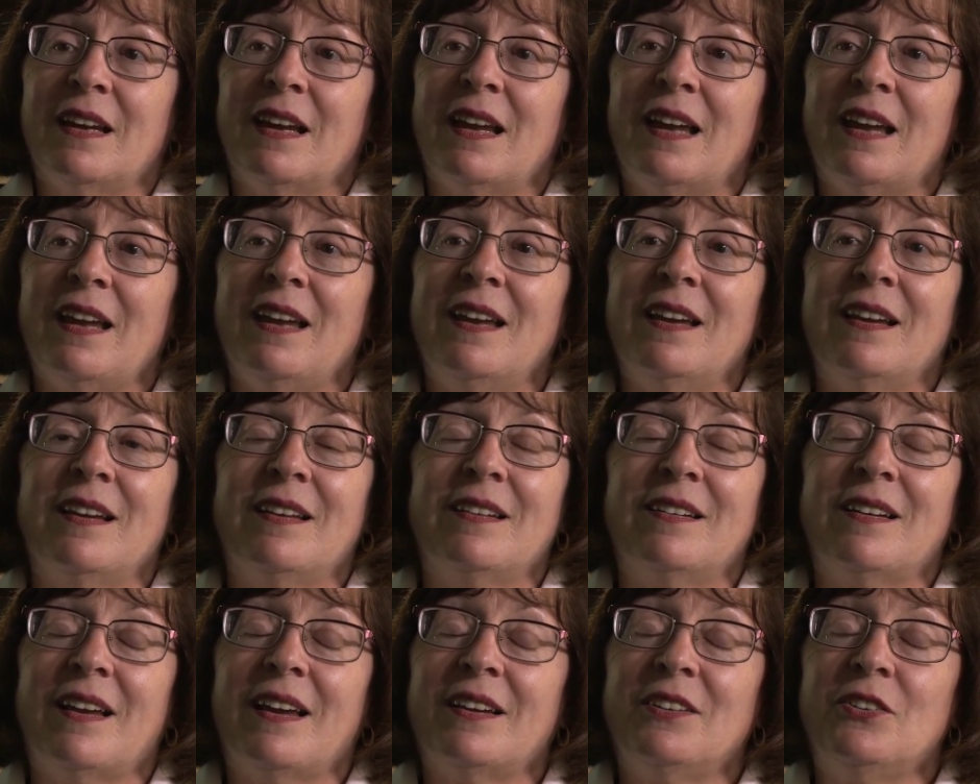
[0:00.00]

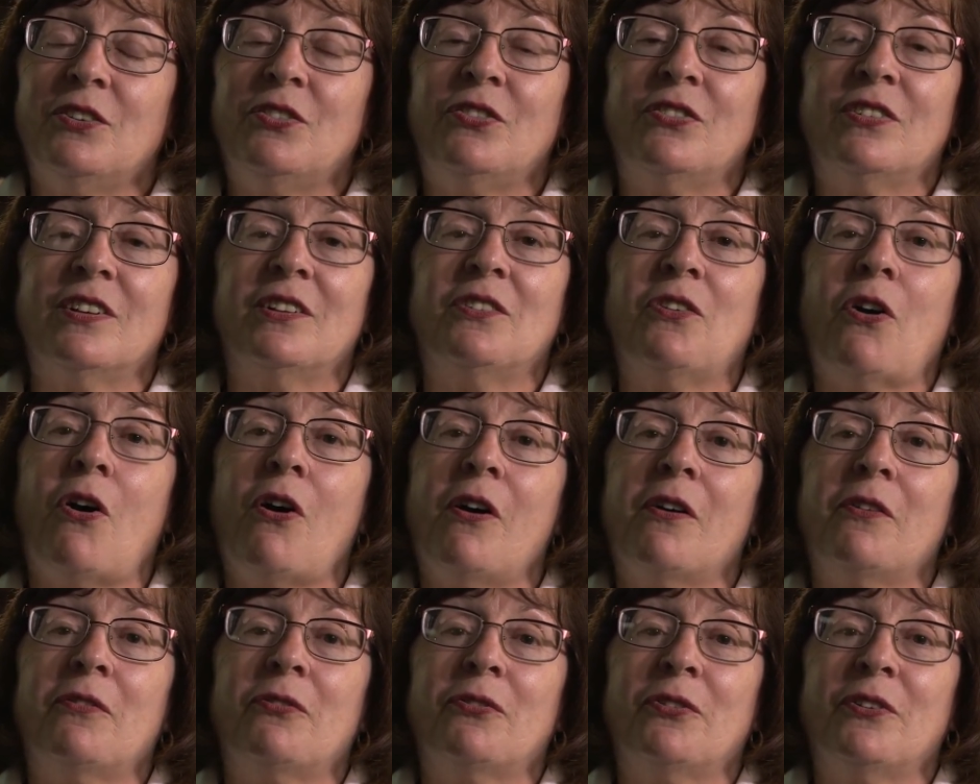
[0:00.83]
And I used to
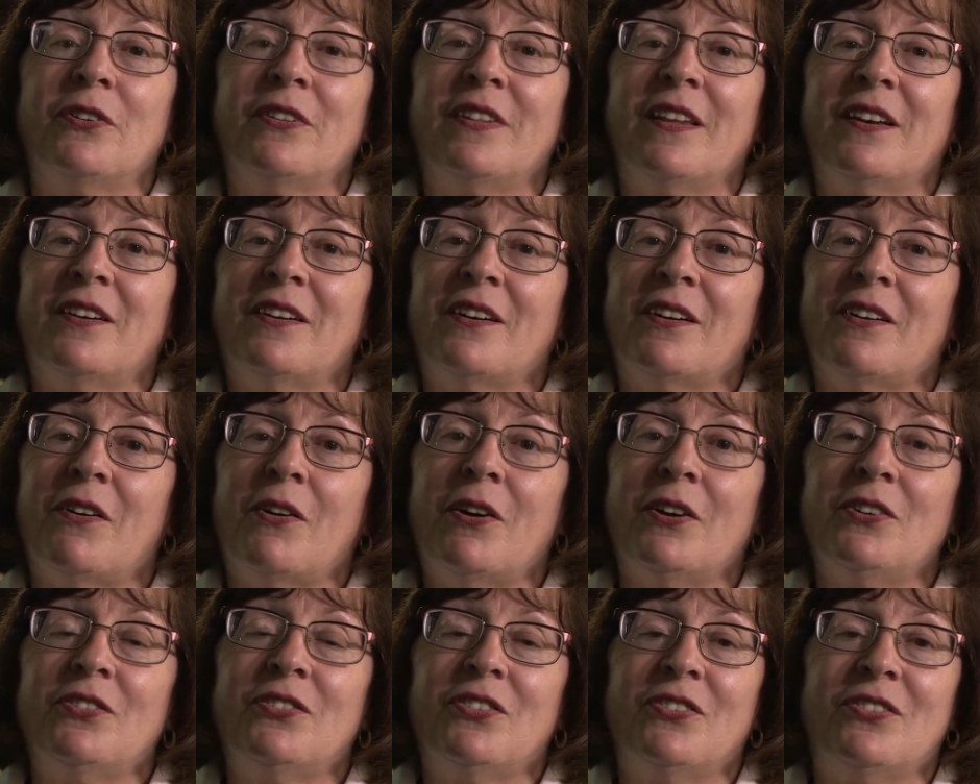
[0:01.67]
long for the
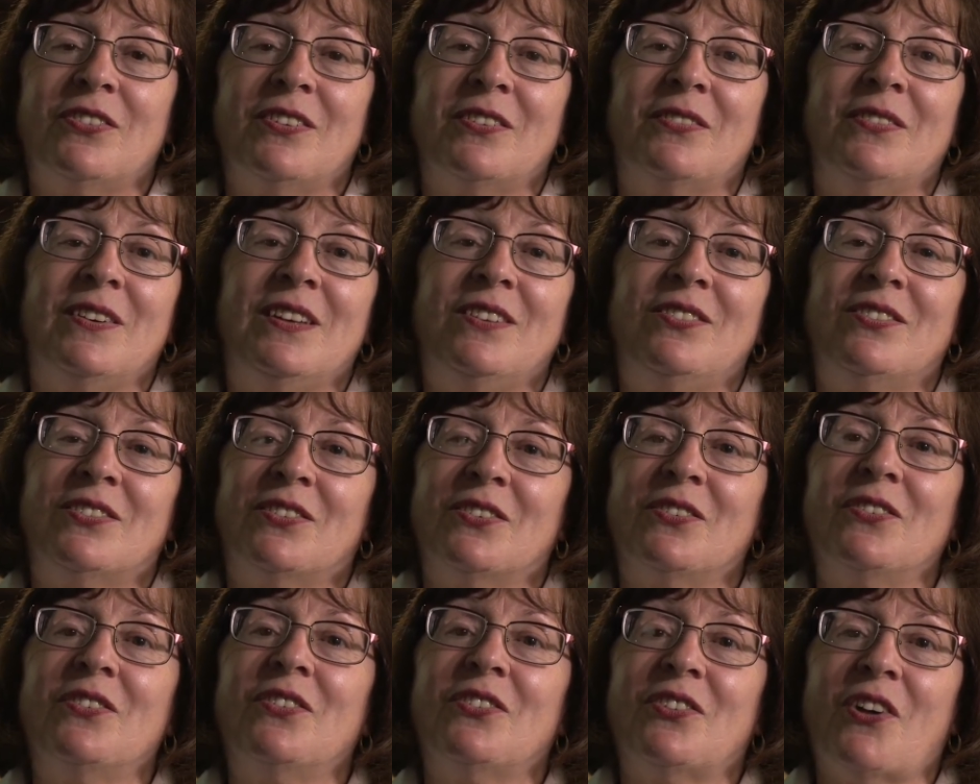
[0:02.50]
arches of
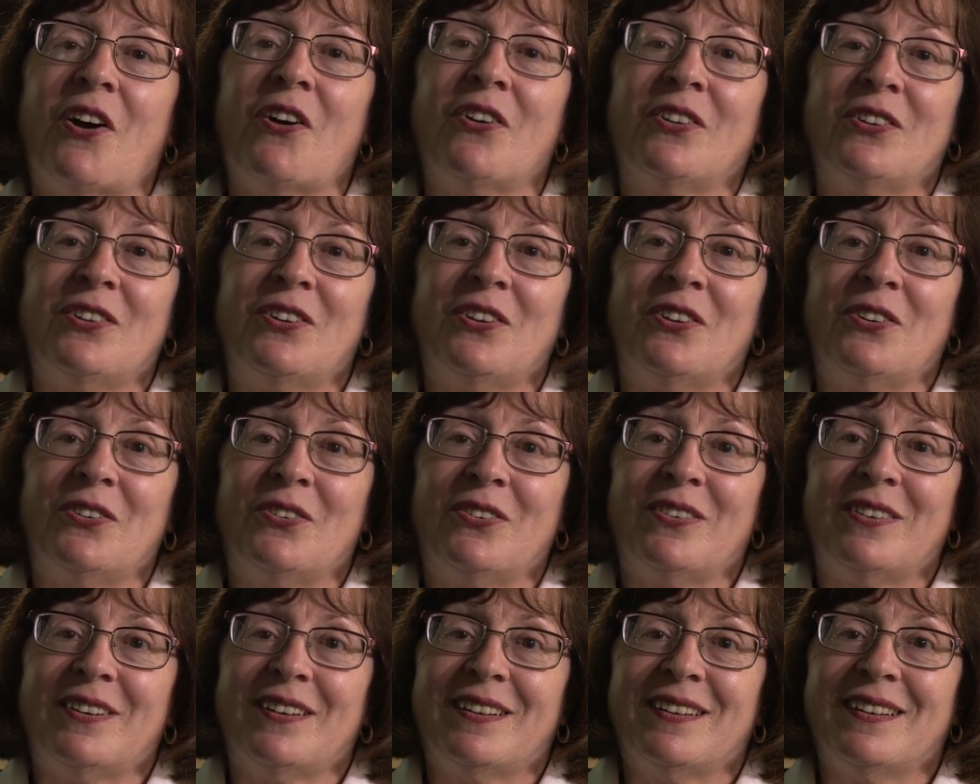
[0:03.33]
Eastern
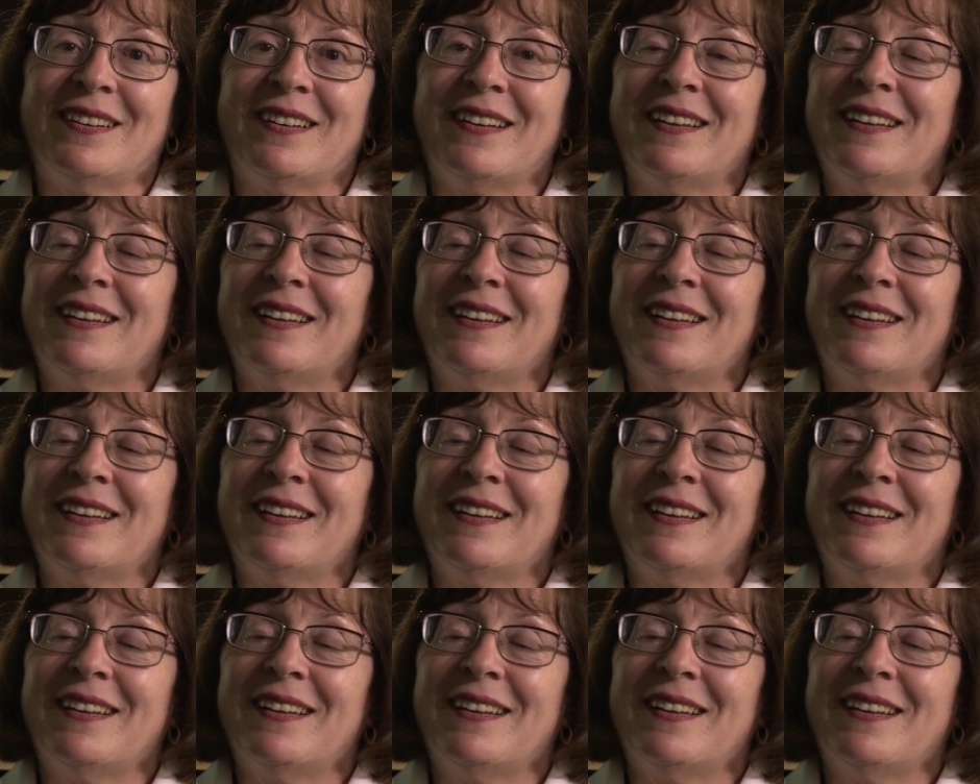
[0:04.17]
solitude.